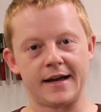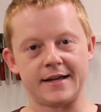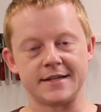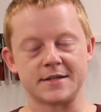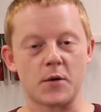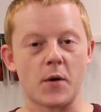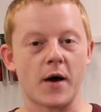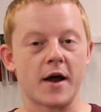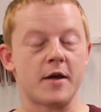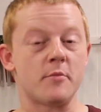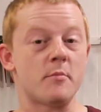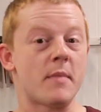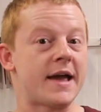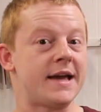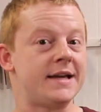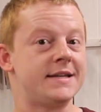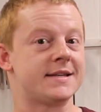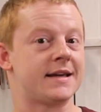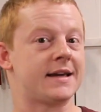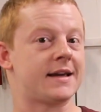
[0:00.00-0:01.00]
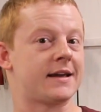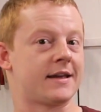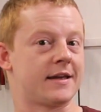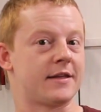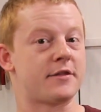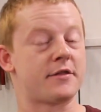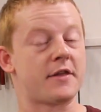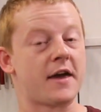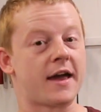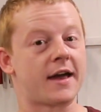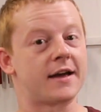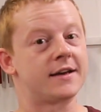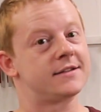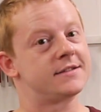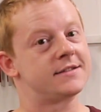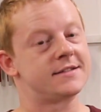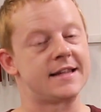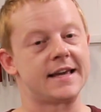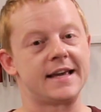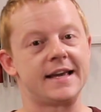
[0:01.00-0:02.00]
And it's quite an amazing thing
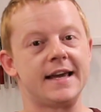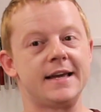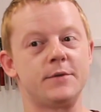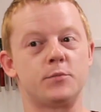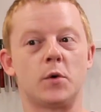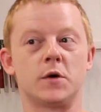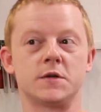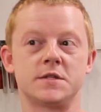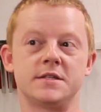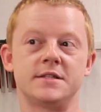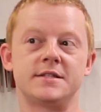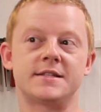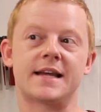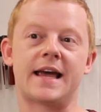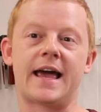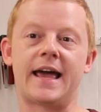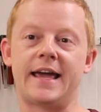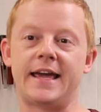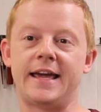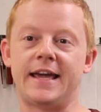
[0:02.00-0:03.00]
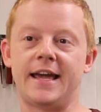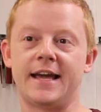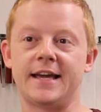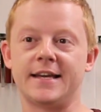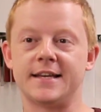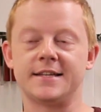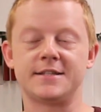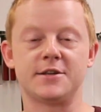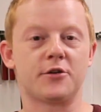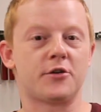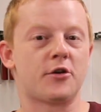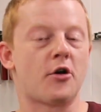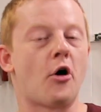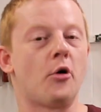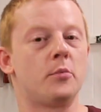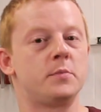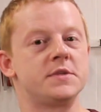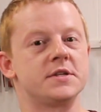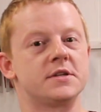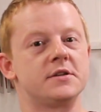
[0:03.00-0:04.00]
to think it's not an
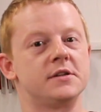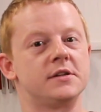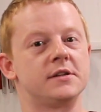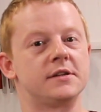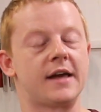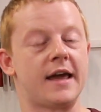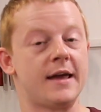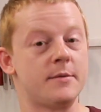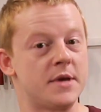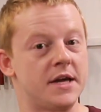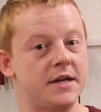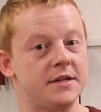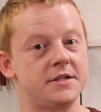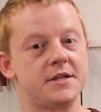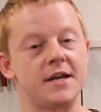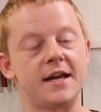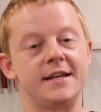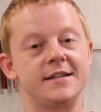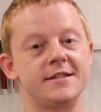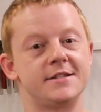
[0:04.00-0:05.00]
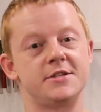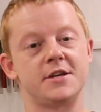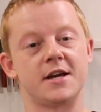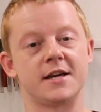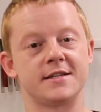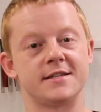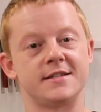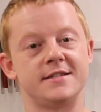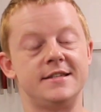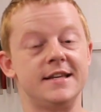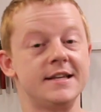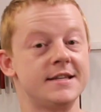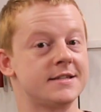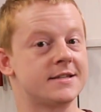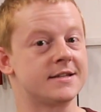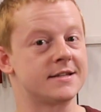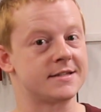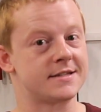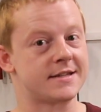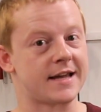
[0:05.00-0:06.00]
optical image, it's just
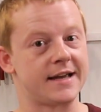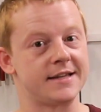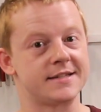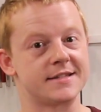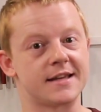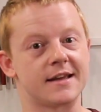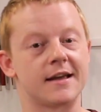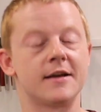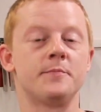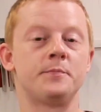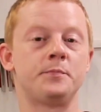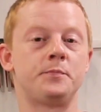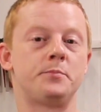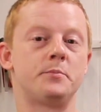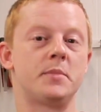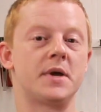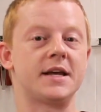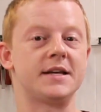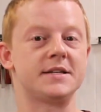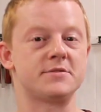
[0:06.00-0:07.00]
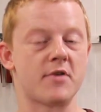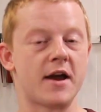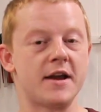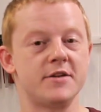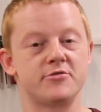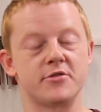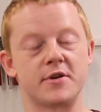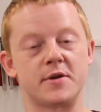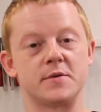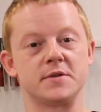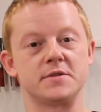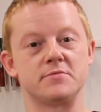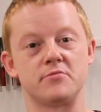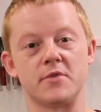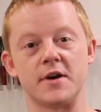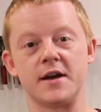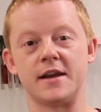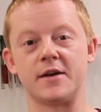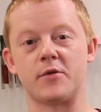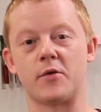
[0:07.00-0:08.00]
distance data, but its rendering was
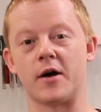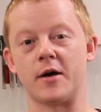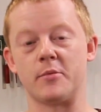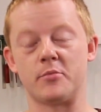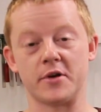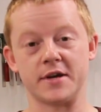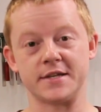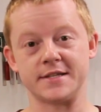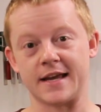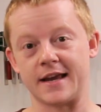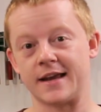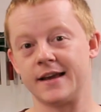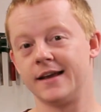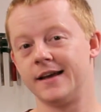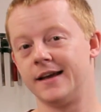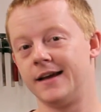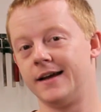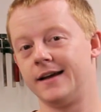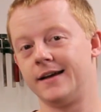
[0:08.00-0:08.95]
really quite pretty.